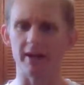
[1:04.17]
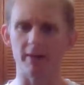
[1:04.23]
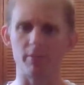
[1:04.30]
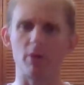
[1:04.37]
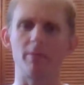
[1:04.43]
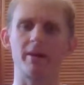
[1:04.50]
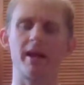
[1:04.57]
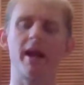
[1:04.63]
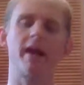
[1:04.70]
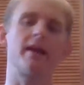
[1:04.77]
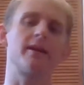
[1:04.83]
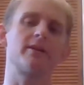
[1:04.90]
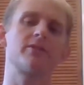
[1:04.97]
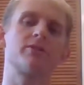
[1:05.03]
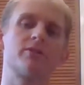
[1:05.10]
up our
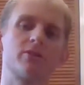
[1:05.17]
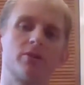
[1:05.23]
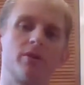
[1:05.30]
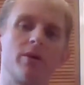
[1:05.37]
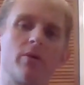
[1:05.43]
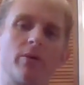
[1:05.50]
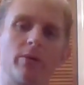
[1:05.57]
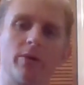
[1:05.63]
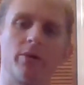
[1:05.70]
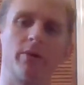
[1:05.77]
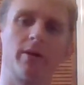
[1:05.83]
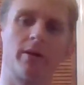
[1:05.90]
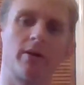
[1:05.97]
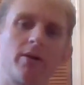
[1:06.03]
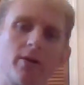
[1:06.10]
mechanics so that when we're
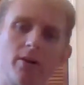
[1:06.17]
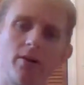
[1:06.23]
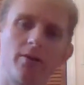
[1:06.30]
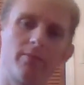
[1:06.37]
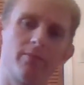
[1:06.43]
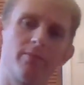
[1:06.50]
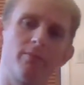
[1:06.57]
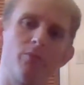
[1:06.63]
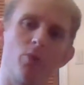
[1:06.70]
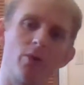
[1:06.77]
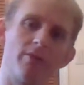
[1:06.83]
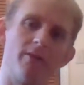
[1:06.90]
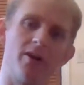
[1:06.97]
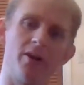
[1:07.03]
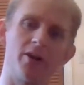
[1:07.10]
doing
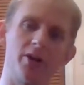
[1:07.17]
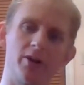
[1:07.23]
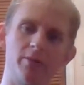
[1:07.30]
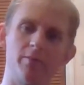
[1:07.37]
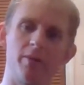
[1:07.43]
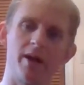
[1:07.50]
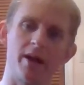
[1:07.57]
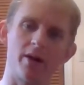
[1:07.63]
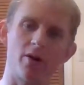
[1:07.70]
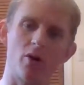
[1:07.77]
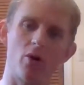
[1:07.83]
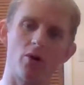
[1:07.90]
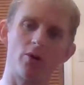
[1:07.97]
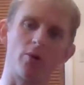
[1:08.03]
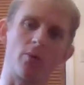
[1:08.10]
more volume and
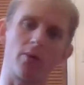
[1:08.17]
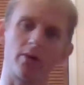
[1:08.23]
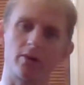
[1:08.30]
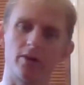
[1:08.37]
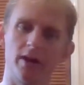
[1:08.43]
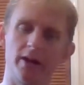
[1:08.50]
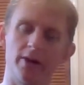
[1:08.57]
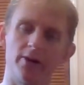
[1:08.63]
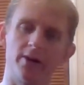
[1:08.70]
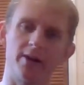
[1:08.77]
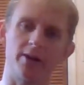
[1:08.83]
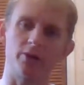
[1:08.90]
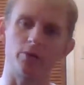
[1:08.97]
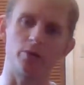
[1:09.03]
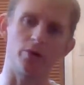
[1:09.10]
harder work later
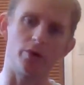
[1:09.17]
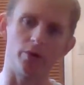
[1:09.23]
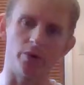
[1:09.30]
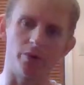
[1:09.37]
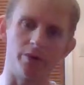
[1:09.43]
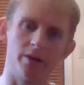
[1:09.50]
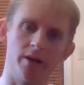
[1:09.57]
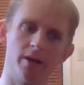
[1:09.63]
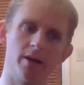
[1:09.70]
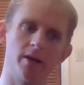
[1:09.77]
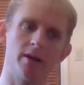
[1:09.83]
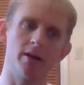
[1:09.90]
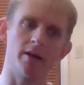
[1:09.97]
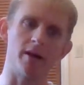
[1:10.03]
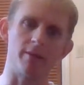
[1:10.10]
down the road,
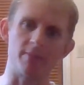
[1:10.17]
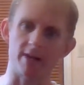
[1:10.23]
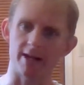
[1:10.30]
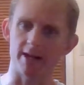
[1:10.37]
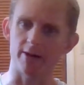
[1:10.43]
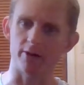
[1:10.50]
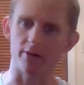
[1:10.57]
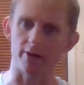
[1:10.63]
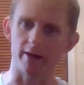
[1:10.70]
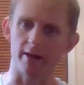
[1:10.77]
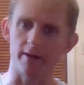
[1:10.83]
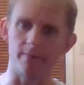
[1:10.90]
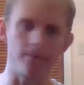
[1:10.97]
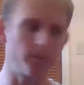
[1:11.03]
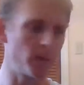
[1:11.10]
I'm not getting hurt again.